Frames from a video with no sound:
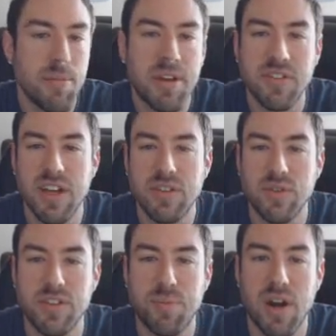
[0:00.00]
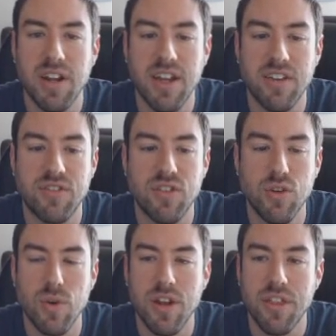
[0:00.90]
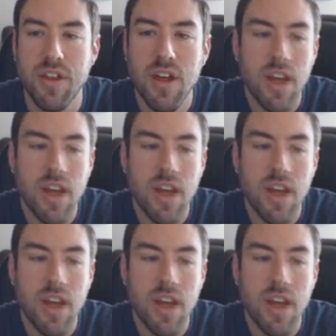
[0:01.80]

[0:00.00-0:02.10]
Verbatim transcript: because that's what this product has to do with.